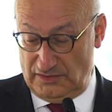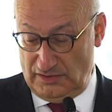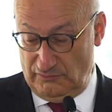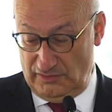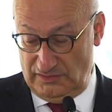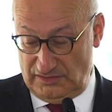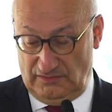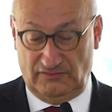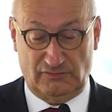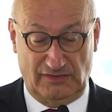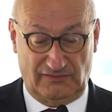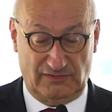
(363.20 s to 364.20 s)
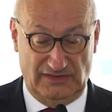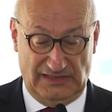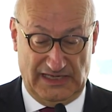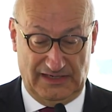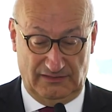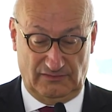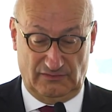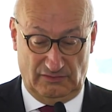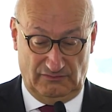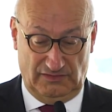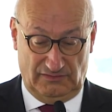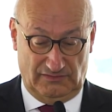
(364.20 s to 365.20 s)
toward strengthening health
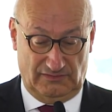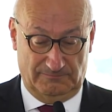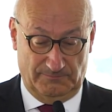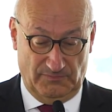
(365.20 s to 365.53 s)
services.